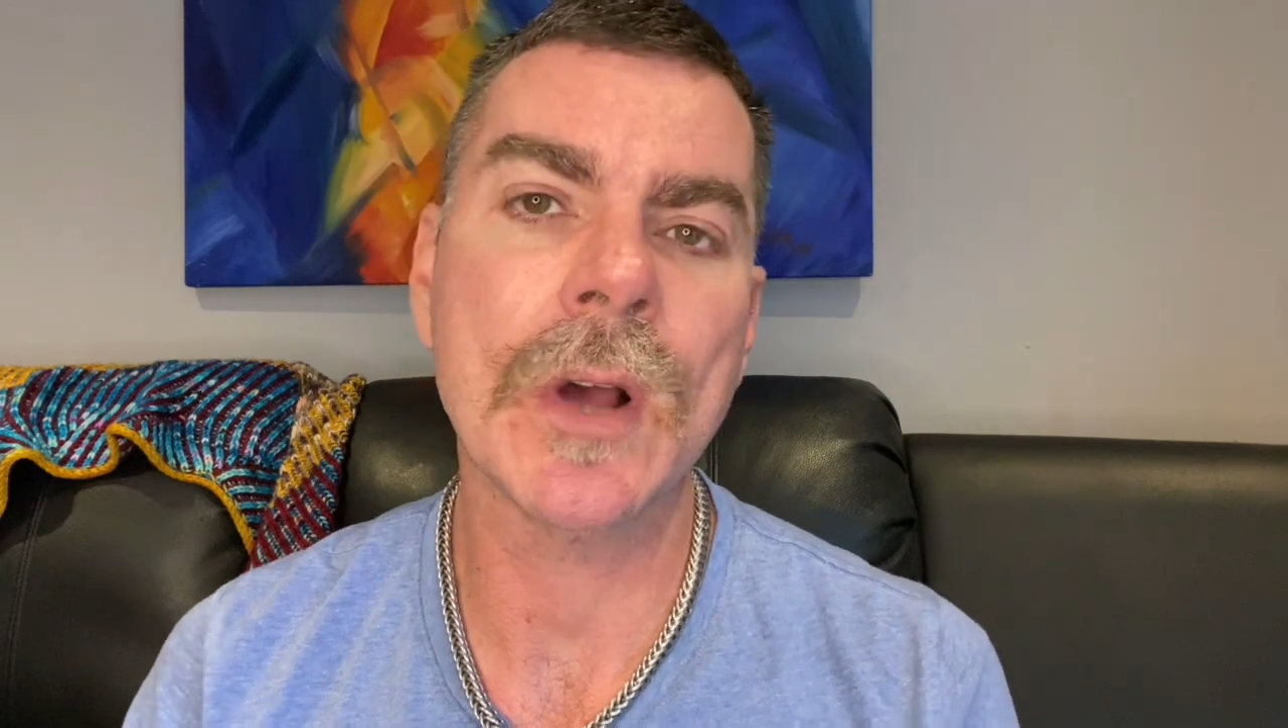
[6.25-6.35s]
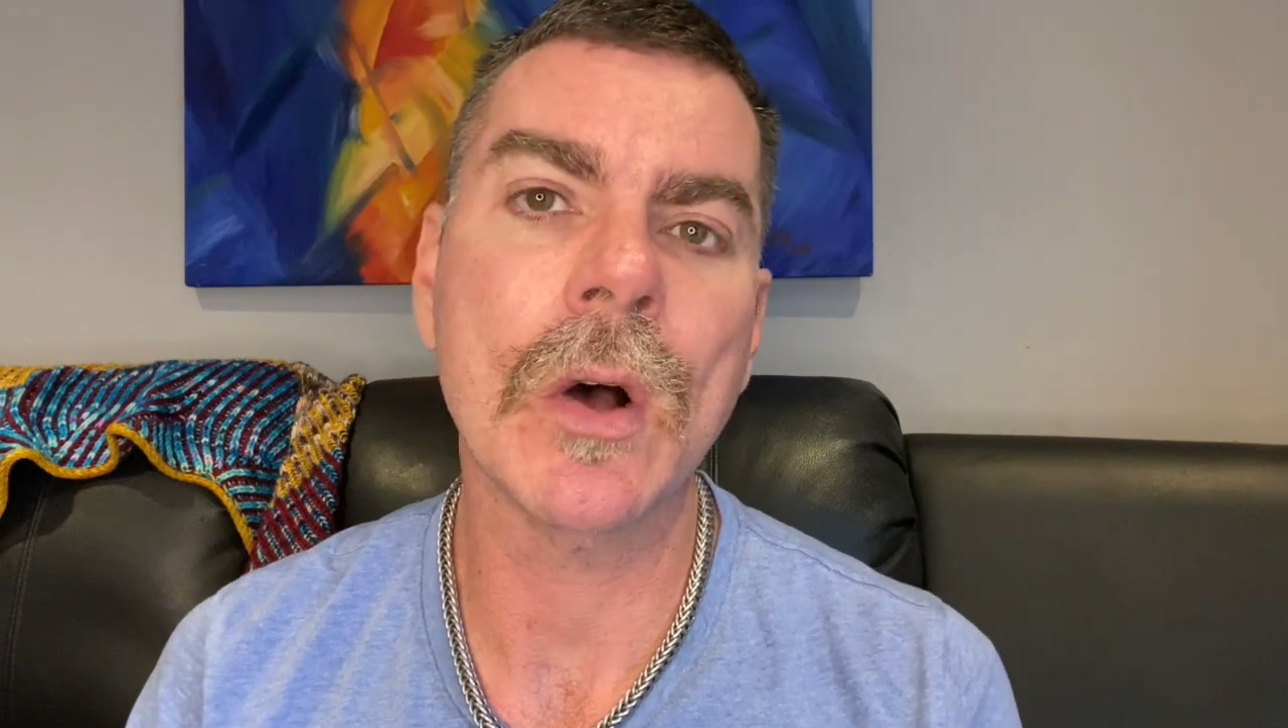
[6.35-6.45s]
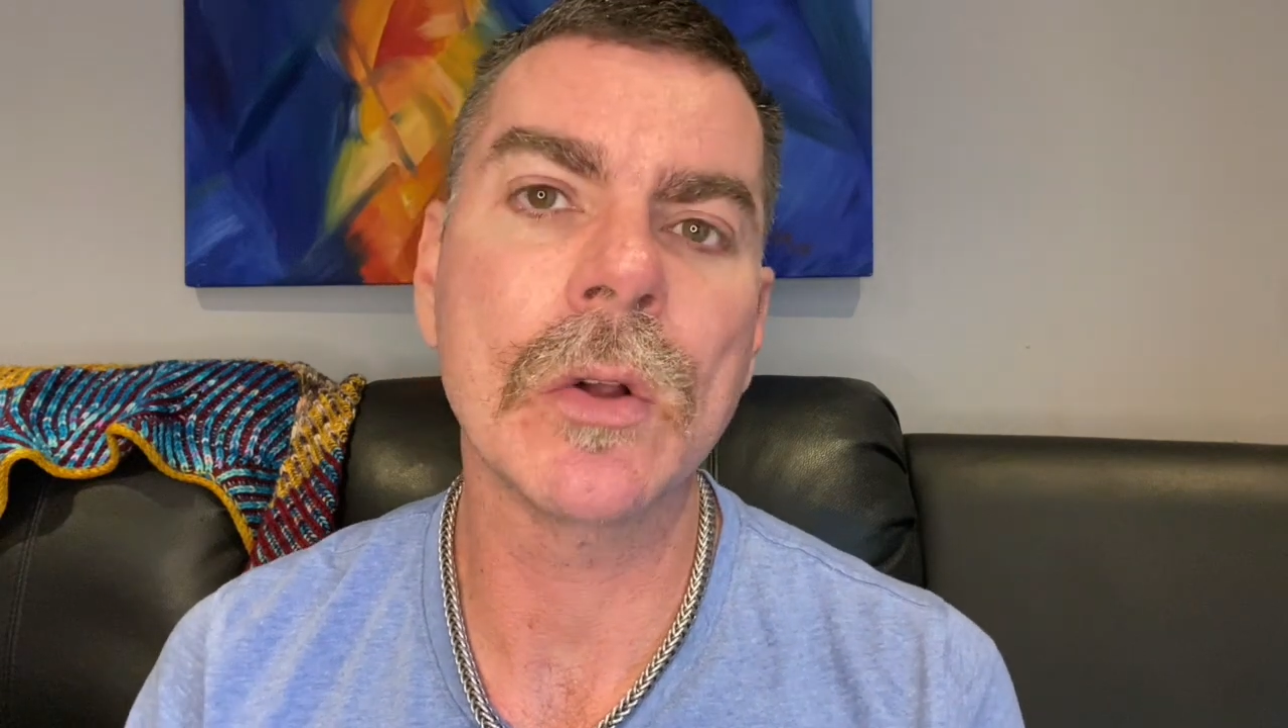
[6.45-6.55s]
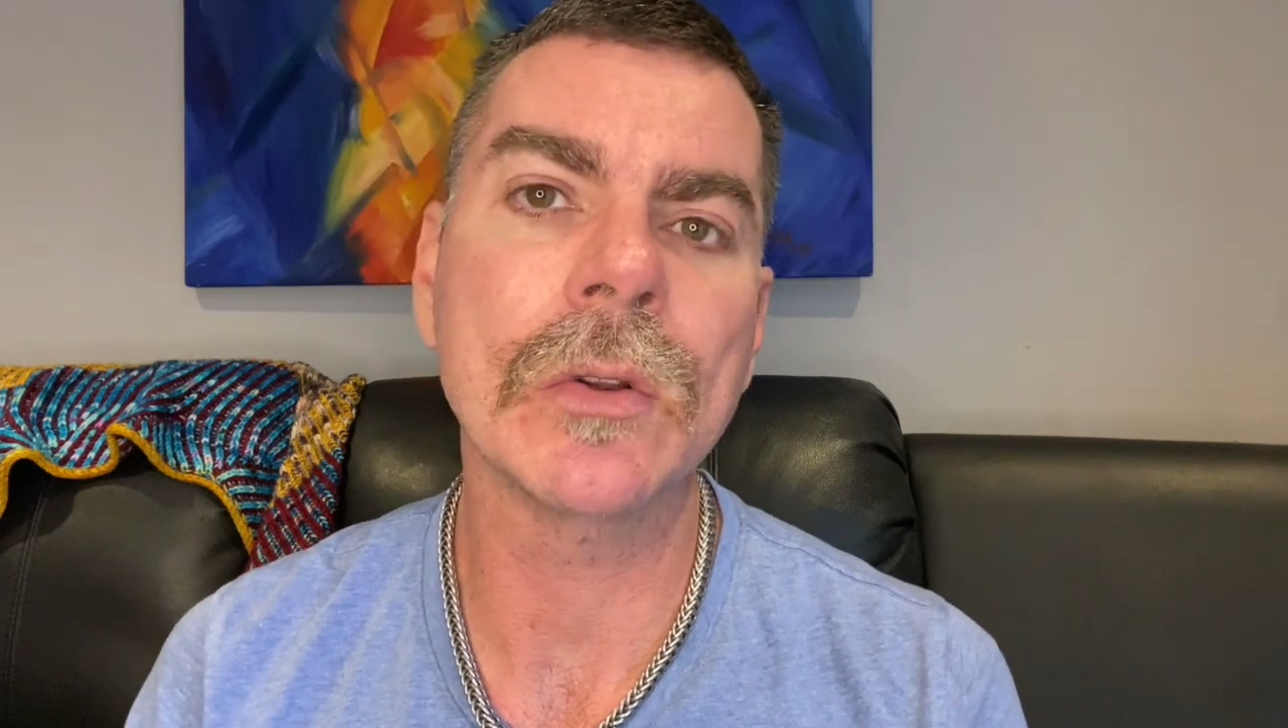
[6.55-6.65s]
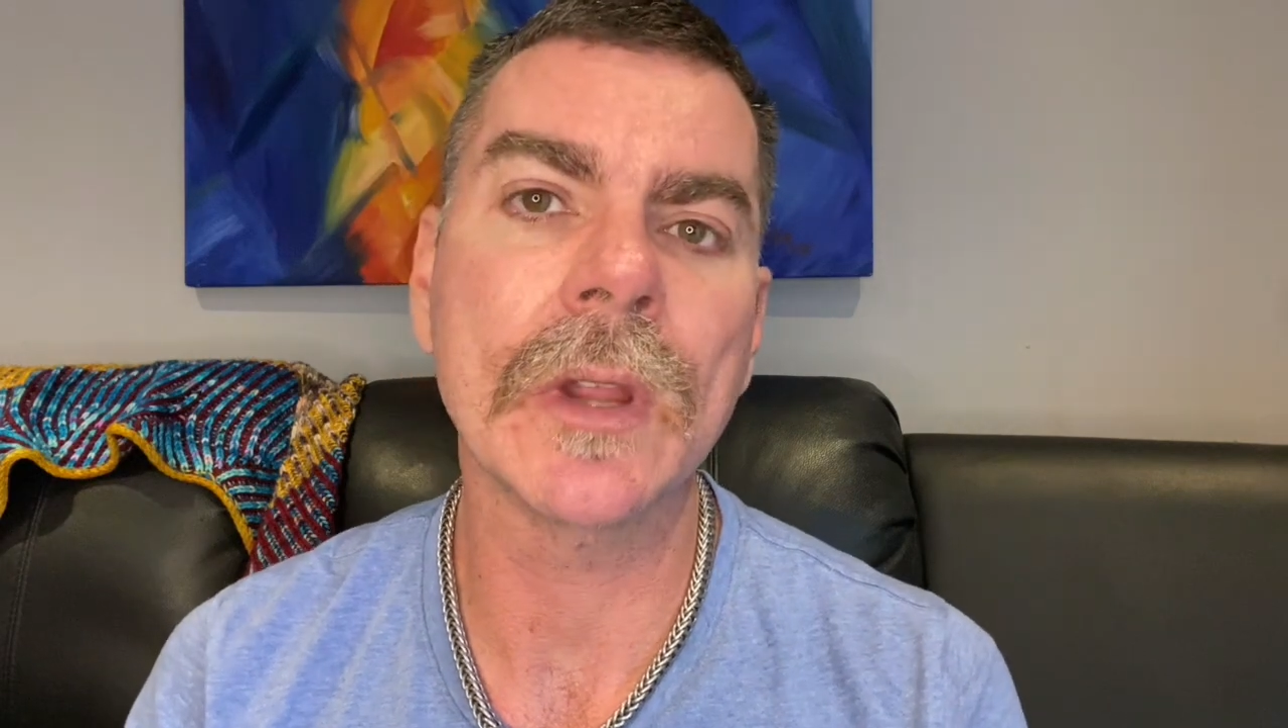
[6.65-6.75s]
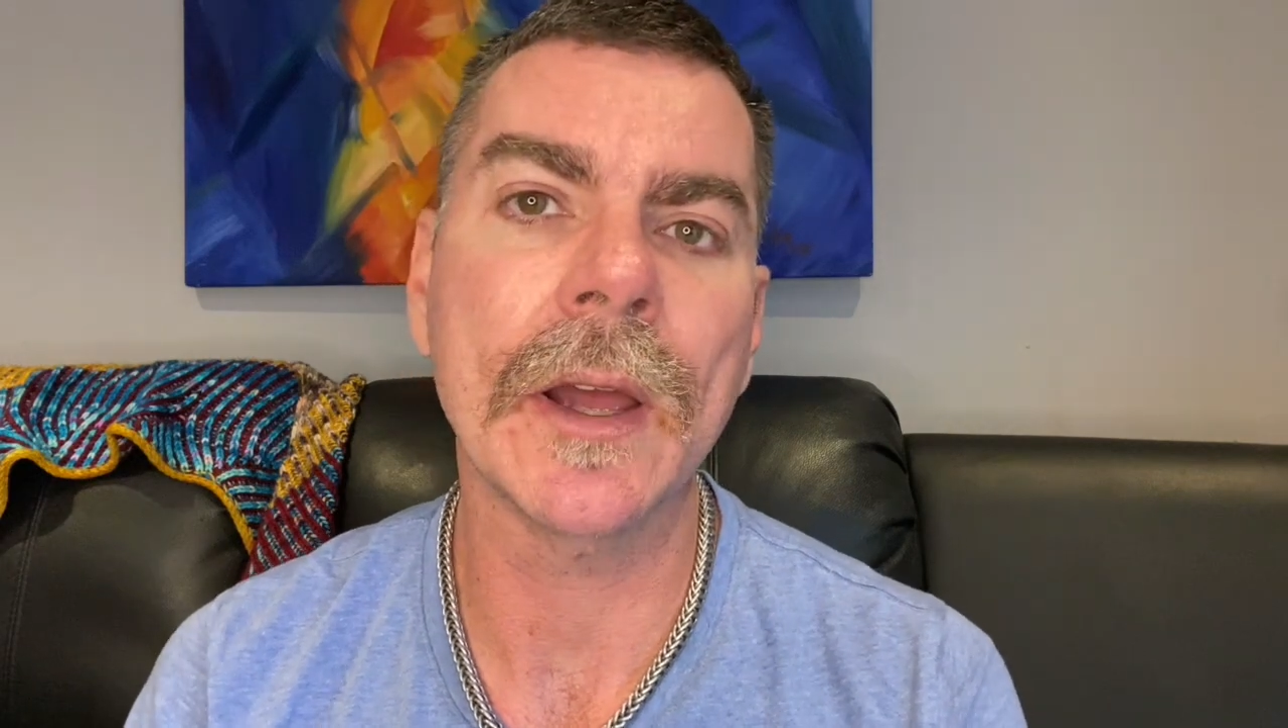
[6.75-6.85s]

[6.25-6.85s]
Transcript: whole